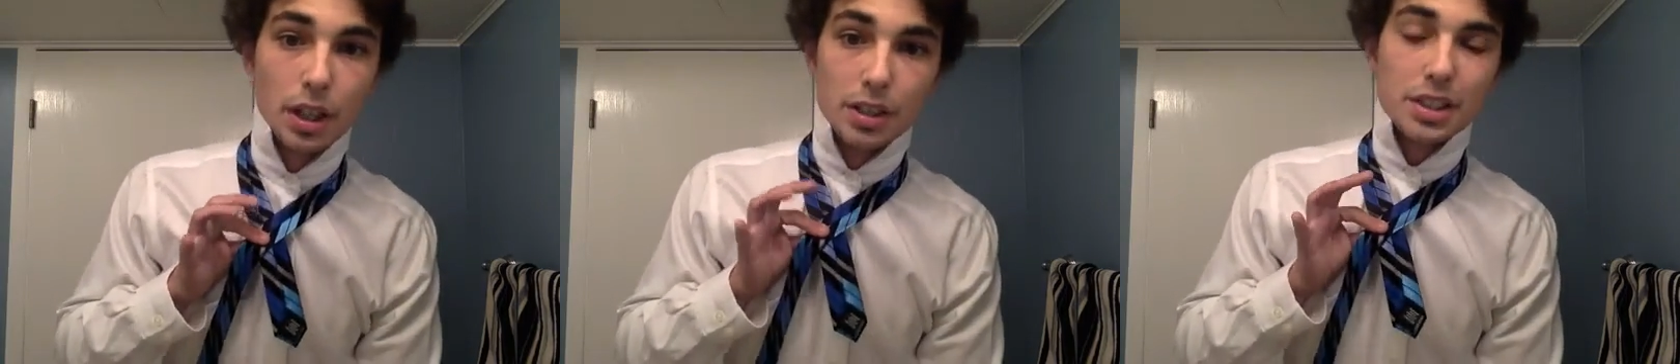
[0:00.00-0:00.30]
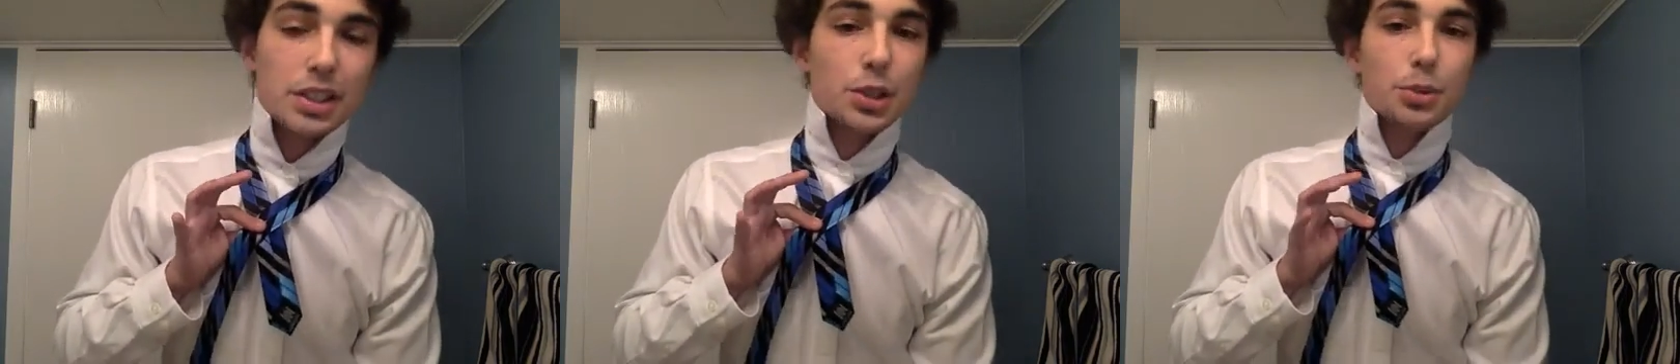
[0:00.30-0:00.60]

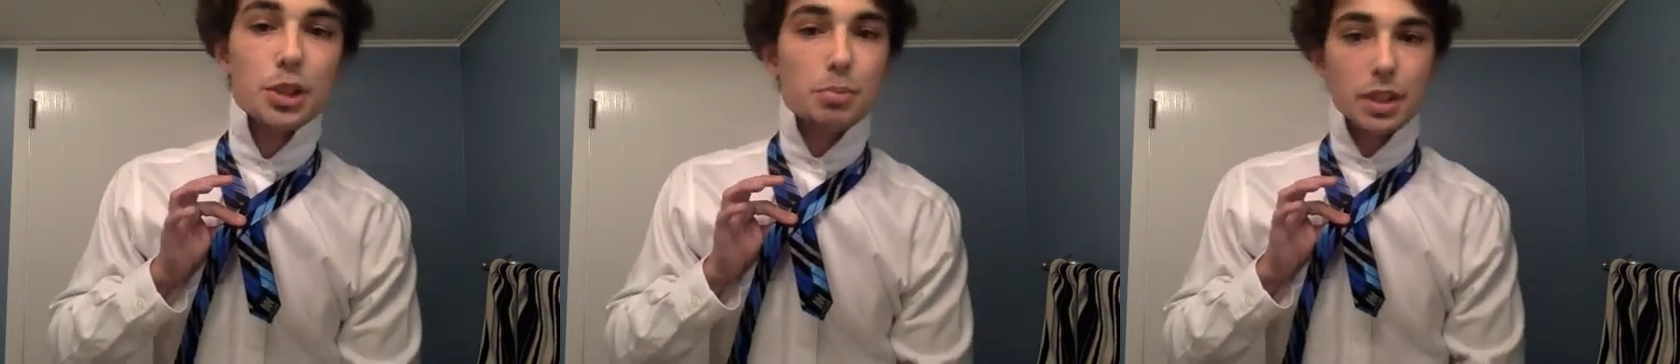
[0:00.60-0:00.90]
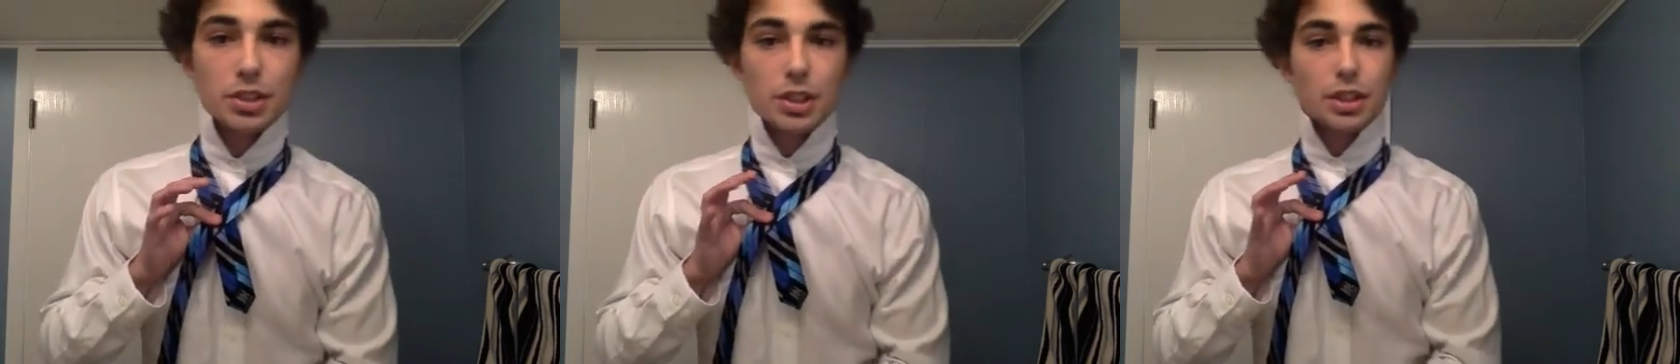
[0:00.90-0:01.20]
It's easier when you
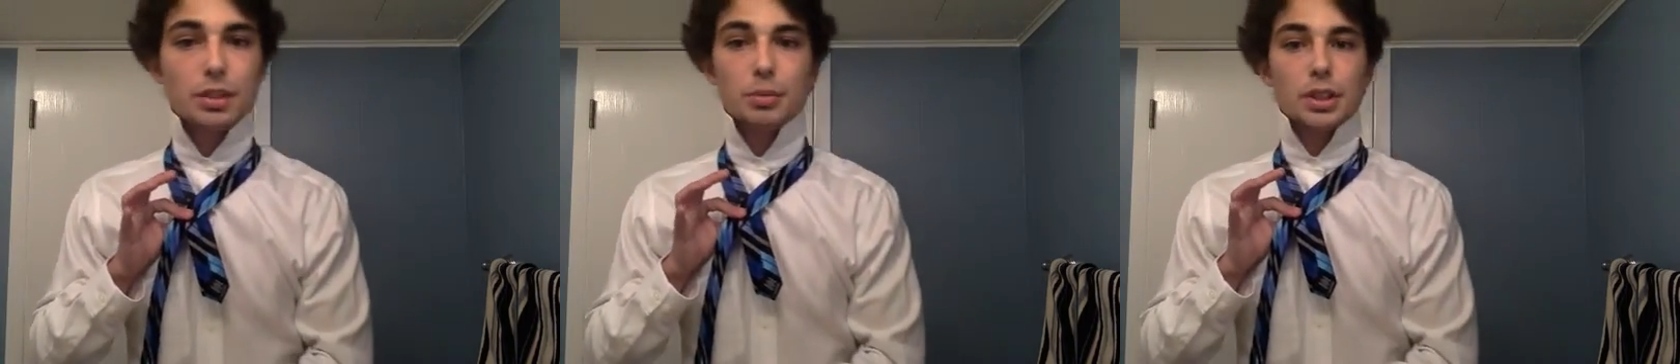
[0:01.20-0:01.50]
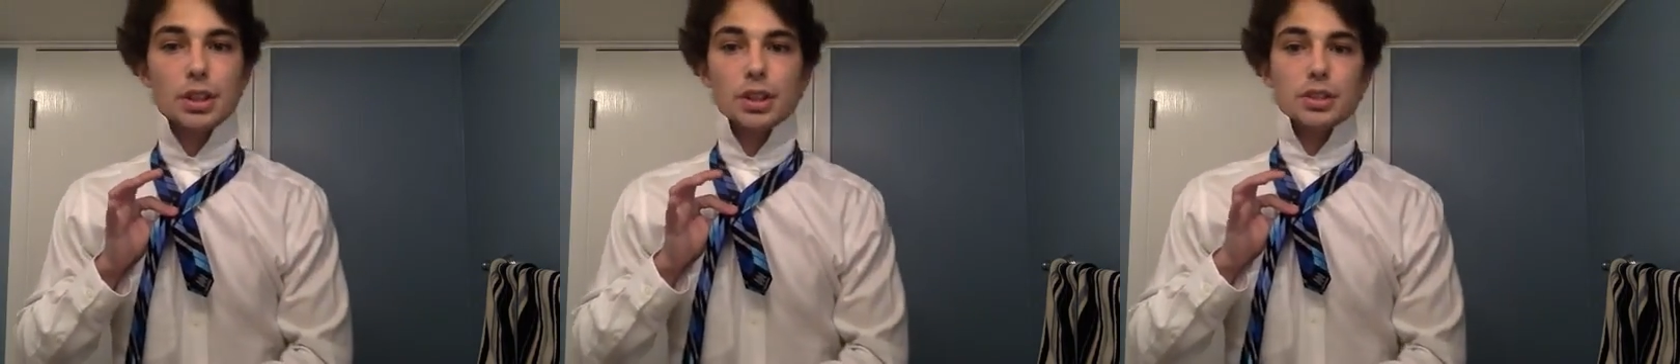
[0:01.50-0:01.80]
pinch it
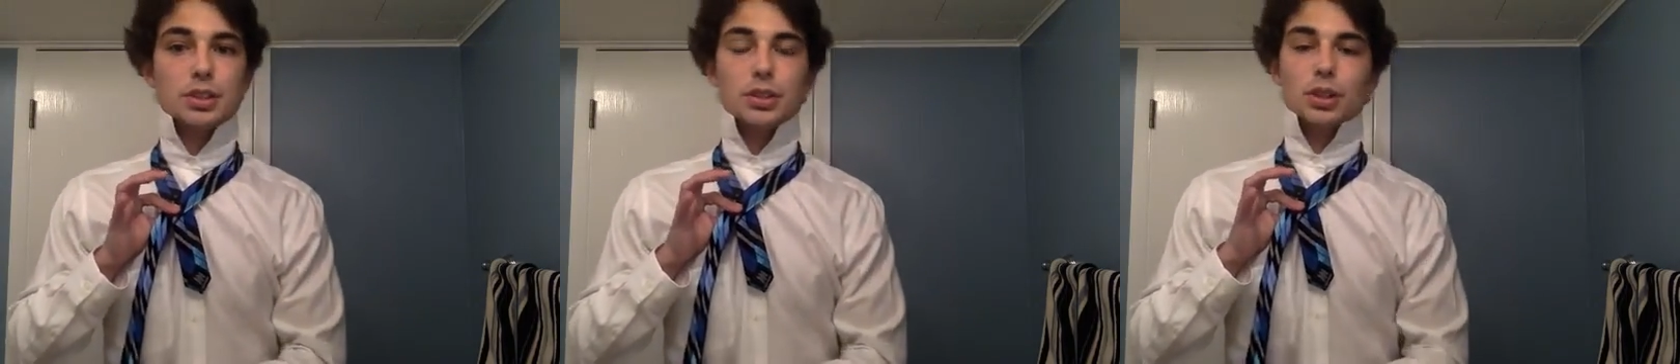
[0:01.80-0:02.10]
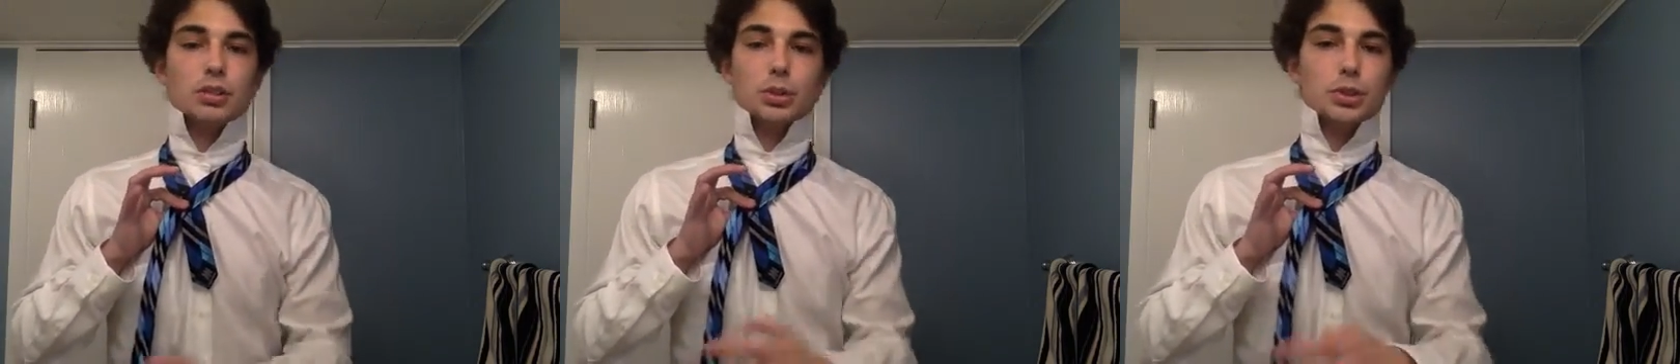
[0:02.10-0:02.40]
because you
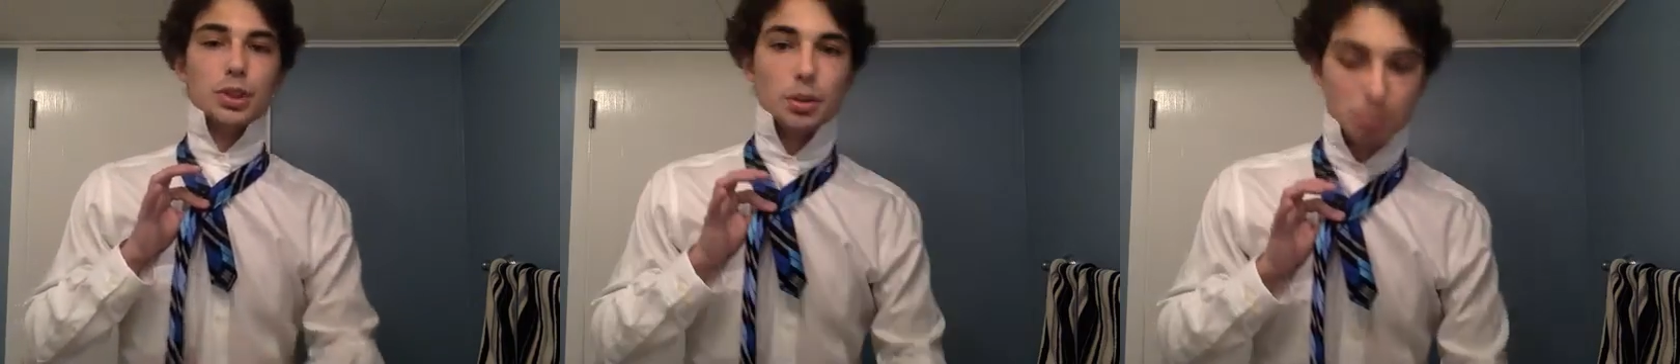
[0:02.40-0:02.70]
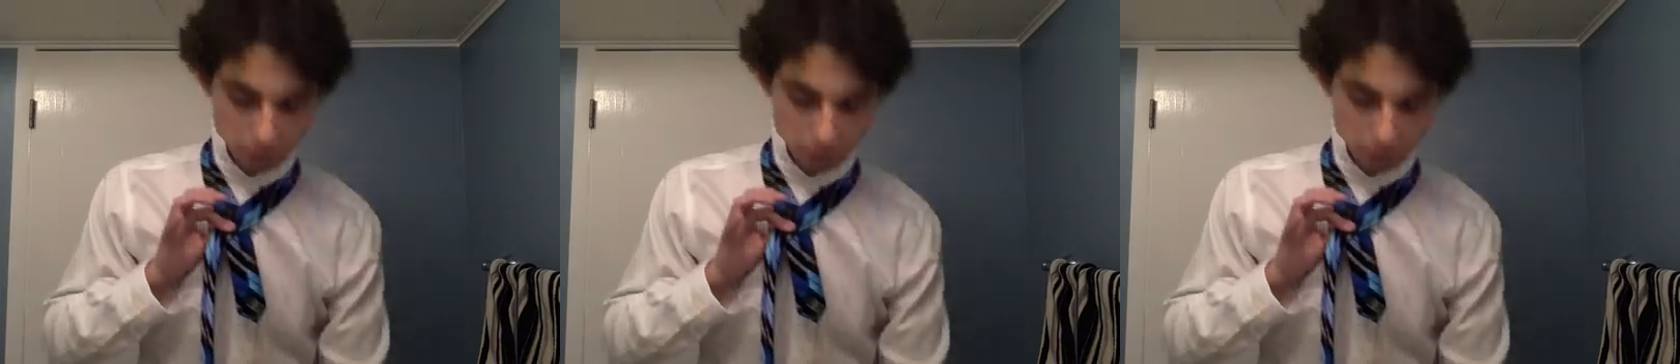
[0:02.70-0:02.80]
don't lose your